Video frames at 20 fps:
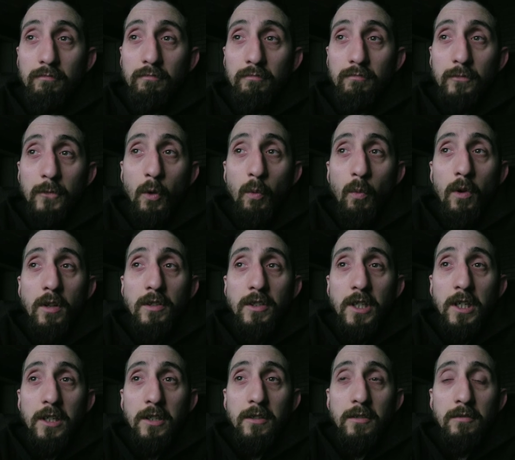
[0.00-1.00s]
the ones
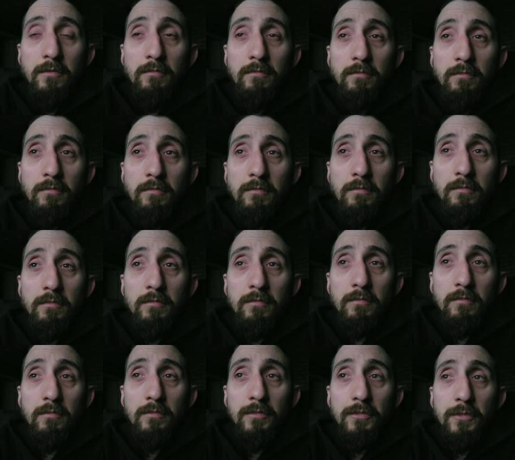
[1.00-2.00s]
that
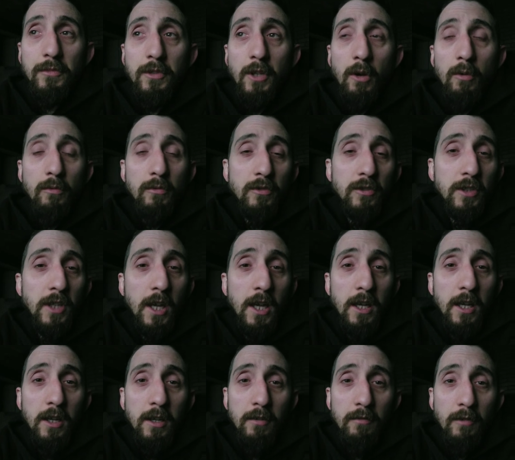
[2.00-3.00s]
don't
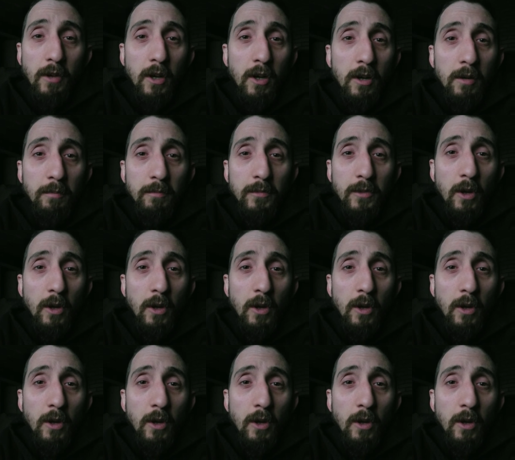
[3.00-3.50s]
save up,